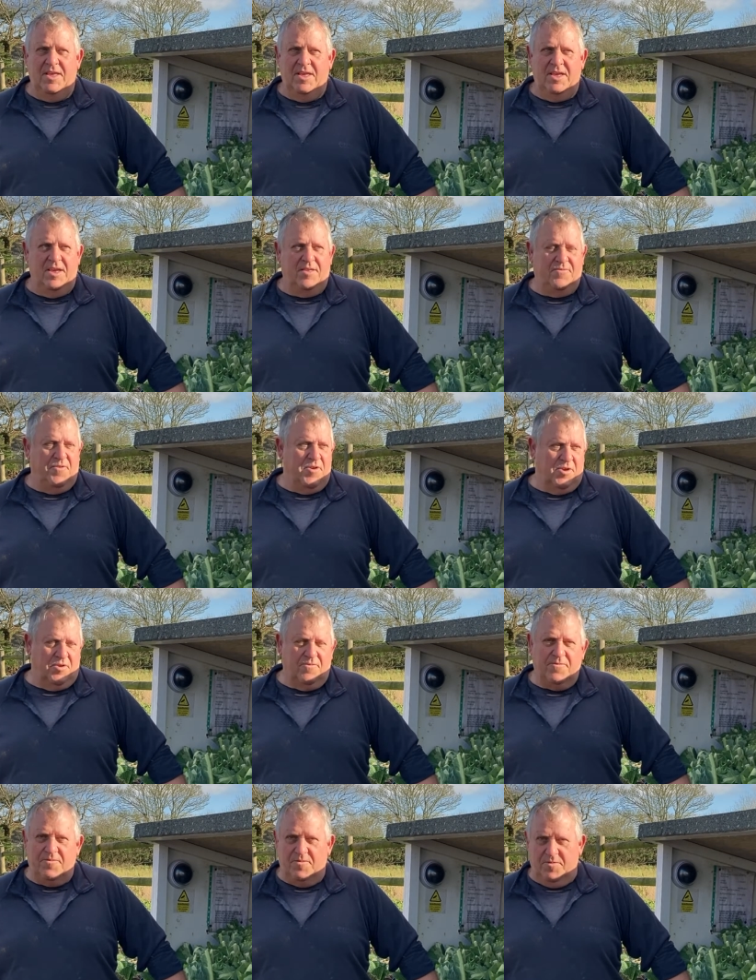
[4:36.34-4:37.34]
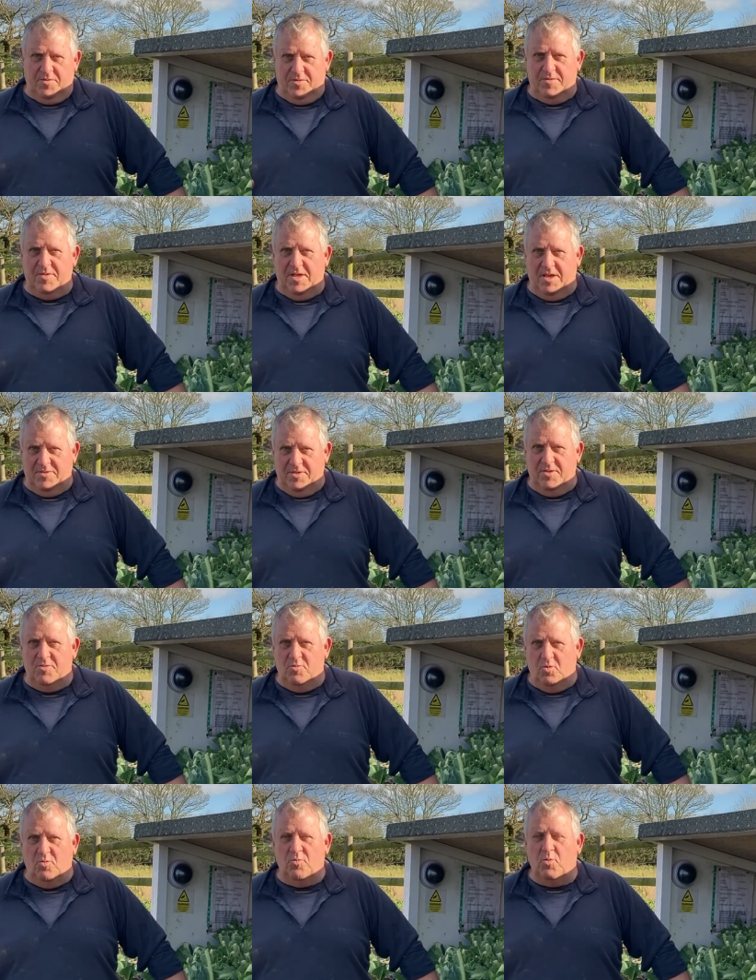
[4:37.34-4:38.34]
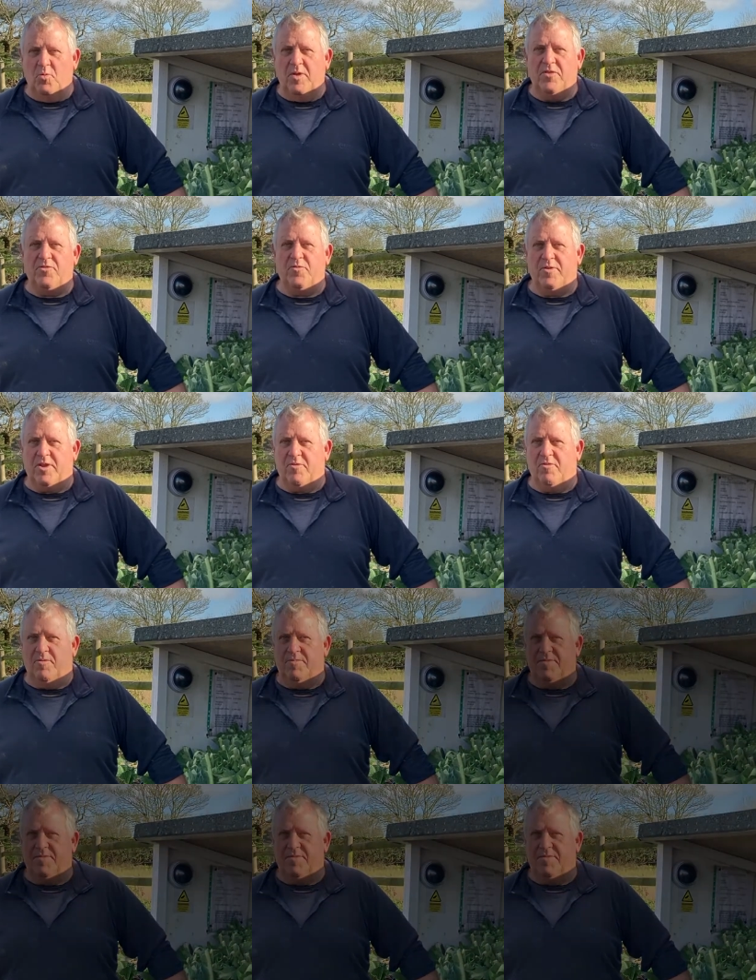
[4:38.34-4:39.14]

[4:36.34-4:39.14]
It's very good for like the normal wintery crops.